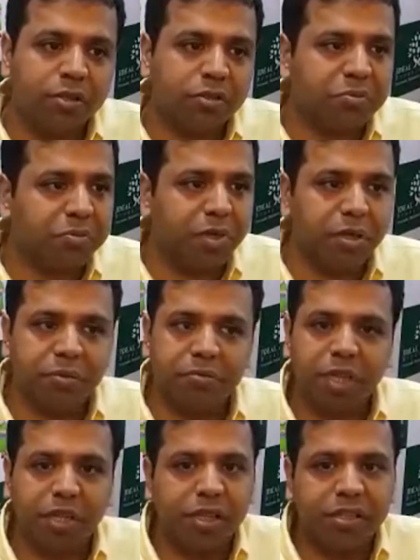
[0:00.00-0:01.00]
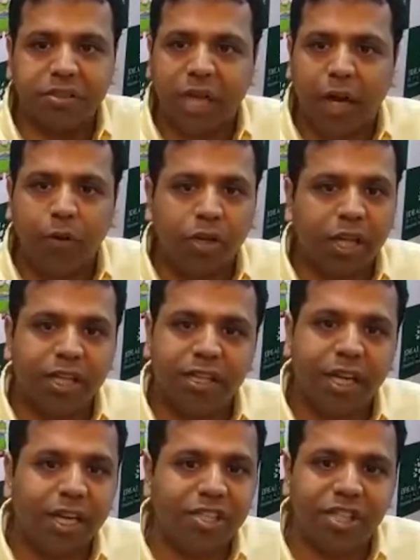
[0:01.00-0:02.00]
So I don't think there's
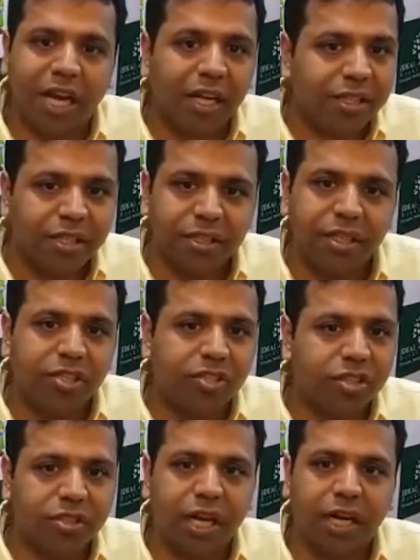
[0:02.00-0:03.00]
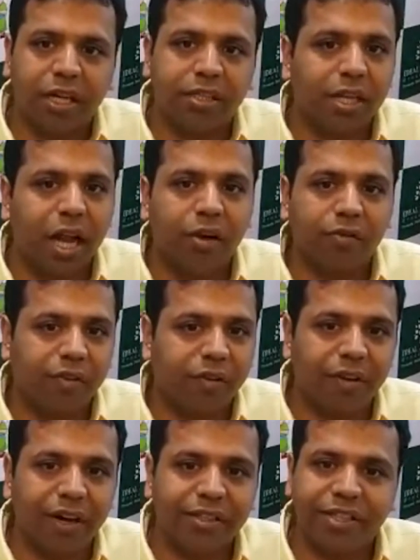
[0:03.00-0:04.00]
any challenge in this, just that it's a lack of
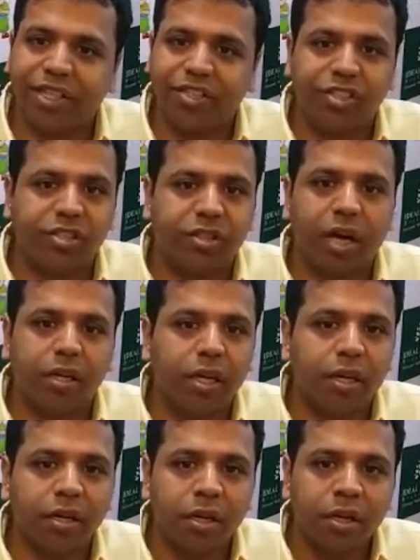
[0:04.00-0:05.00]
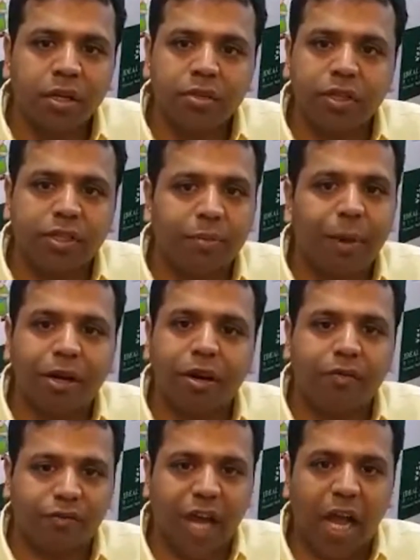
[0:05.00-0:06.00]
awareness. It has just started. So it's a matter
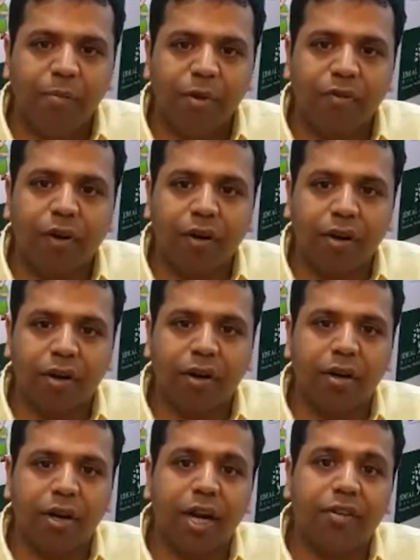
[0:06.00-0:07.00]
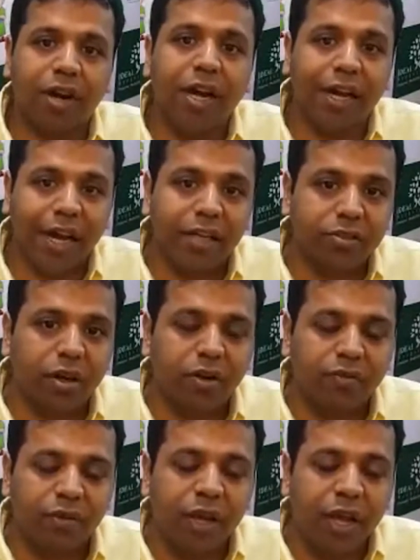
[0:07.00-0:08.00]
of time before it really takes off.